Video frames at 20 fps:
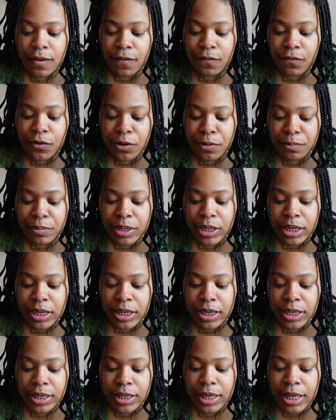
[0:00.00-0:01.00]
for
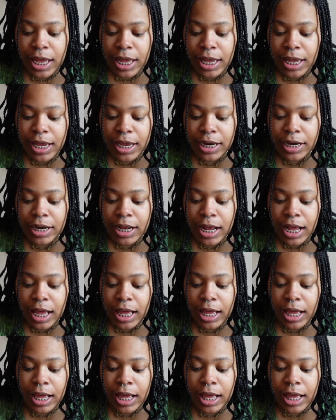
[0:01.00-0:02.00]
me that
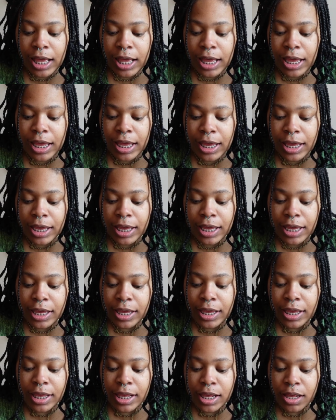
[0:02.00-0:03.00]
I,